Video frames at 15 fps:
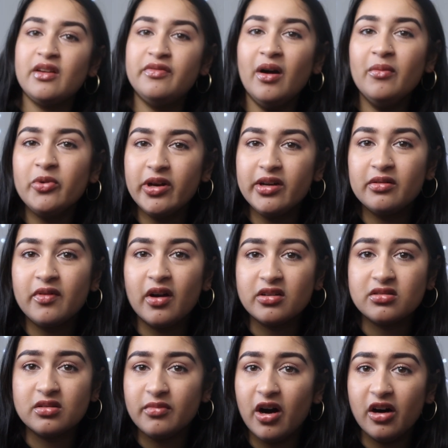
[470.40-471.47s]
if I'm not in a
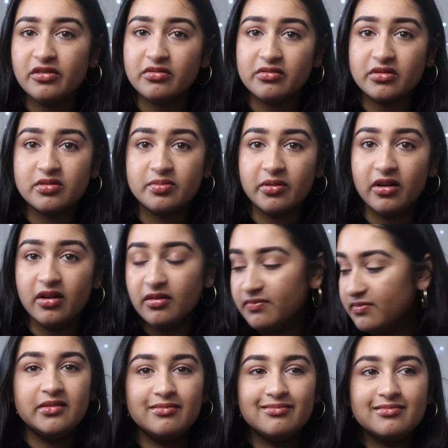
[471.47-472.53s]
rush, I might as well just put,
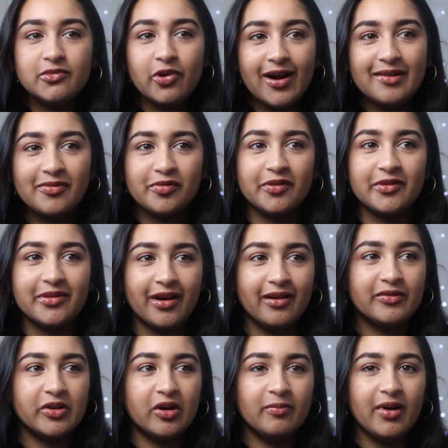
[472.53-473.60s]
not everything that
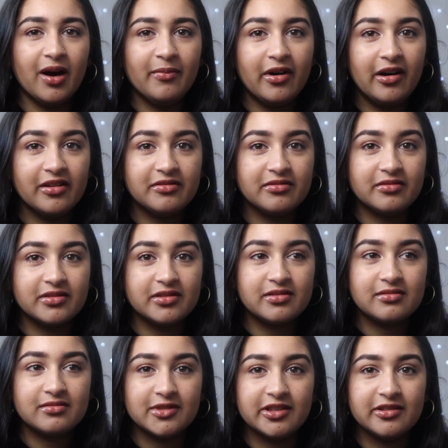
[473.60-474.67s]
I've got, but I might as well
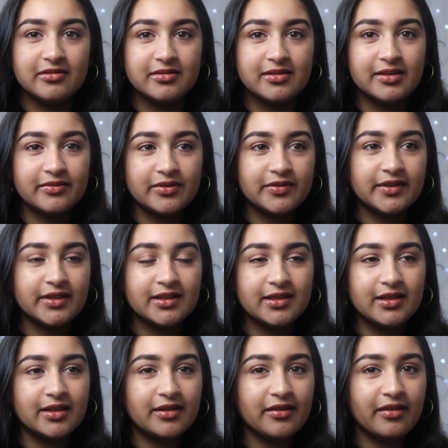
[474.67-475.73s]
just use everything
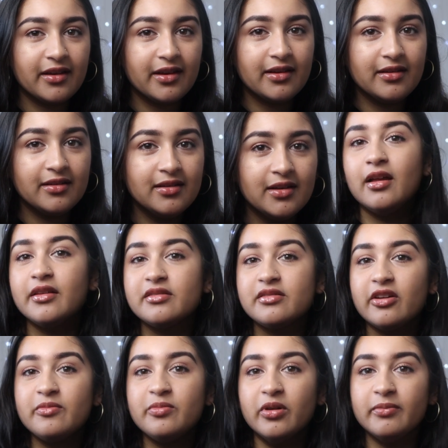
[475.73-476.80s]
kind of thing. Like, there's
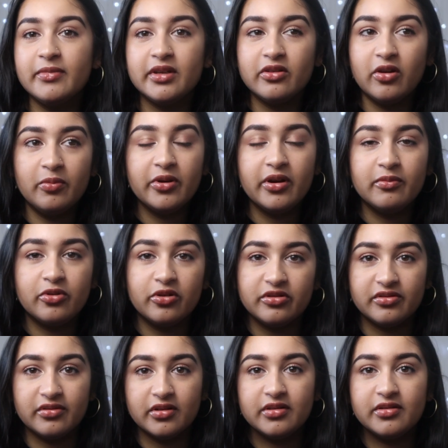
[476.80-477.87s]
no point in me not putting
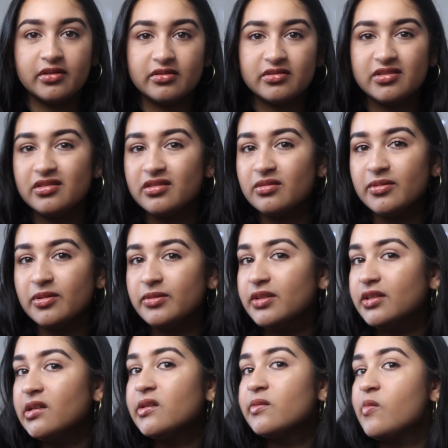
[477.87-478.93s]
bronzer on because I'll just look a bit
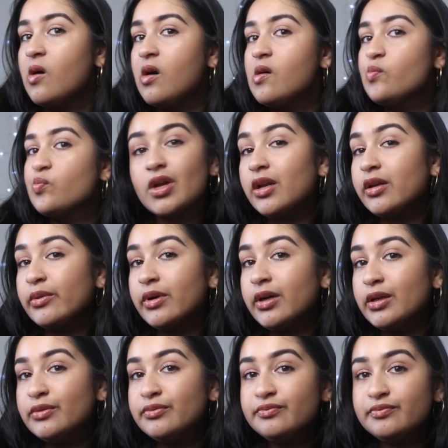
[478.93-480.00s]
weird. But anyway,